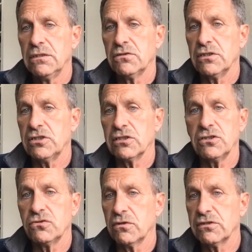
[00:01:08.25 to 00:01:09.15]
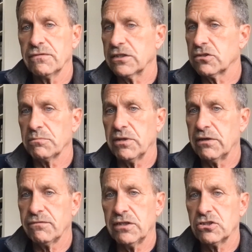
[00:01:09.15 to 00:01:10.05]
So I checked his dorsiflexion,
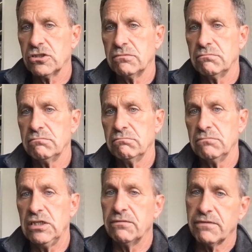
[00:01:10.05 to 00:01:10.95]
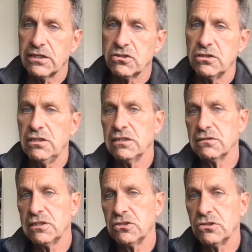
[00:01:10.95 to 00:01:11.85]
plantar flexion, knee
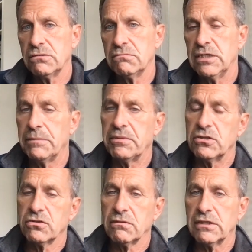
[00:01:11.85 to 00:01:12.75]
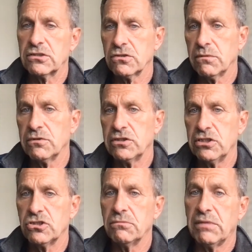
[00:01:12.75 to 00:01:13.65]
extension, hip internal external
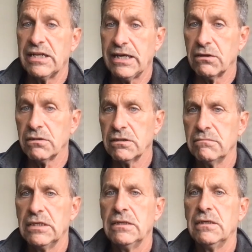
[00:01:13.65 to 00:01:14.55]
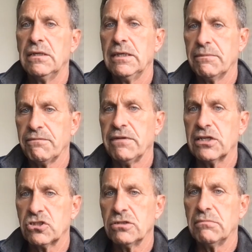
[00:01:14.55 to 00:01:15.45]
rotation bilaterally, hip
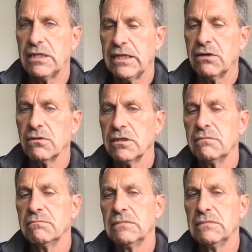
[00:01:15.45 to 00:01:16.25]
flexion bilaterally.